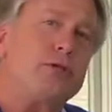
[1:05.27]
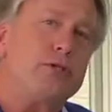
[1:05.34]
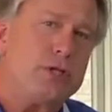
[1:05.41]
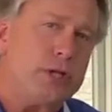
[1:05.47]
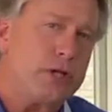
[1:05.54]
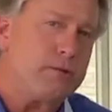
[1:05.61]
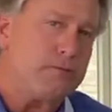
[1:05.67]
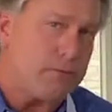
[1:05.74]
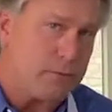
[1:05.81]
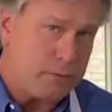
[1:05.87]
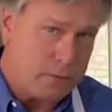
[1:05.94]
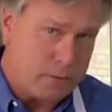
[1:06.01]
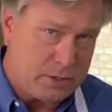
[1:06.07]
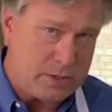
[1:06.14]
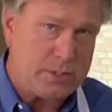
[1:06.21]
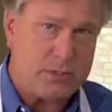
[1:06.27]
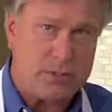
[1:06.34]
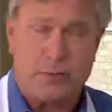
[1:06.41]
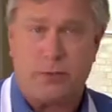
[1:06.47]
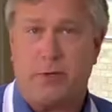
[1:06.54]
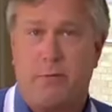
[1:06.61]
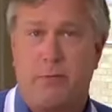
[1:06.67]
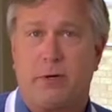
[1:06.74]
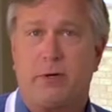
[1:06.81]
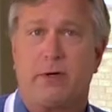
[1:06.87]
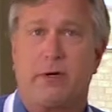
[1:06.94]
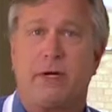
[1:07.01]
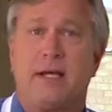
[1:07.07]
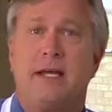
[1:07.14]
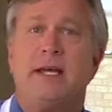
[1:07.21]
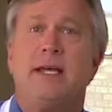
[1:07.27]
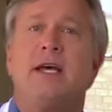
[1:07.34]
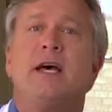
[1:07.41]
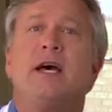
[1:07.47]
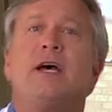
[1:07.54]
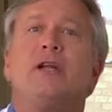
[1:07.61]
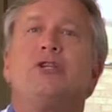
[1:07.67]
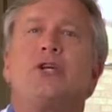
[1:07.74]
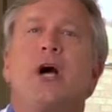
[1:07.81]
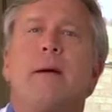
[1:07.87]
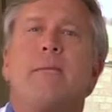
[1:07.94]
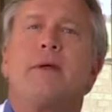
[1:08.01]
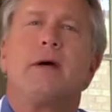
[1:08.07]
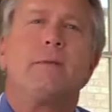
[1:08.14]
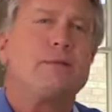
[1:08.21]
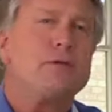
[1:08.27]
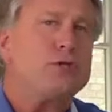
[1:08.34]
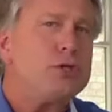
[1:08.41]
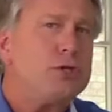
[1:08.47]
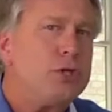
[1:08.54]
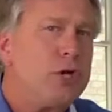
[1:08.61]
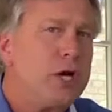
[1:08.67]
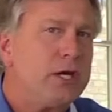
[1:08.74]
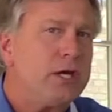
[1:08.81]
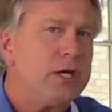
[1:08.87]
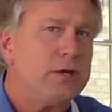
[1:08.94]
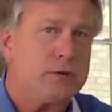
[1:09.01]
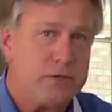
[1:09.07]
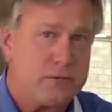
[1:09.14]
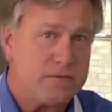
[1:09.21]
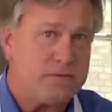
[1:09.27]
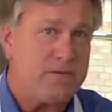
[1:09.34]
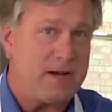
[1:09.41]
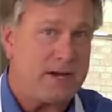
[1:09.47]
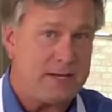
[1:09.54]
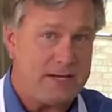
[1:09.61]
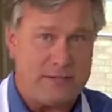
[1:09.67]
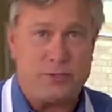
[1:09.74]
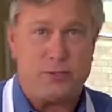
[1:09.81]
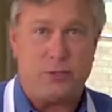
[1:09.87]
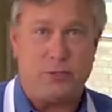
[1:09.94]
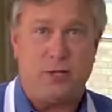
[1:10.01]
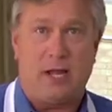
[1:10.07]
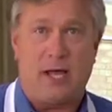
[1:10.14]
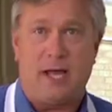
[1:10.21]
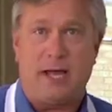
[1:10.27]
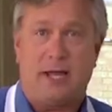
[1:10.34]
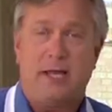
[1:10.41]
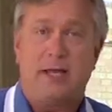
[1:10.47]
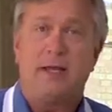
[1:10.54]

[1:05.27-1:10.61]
the chicken from the rotisserie bird. Chop it up as chunky or as fine as you'd like.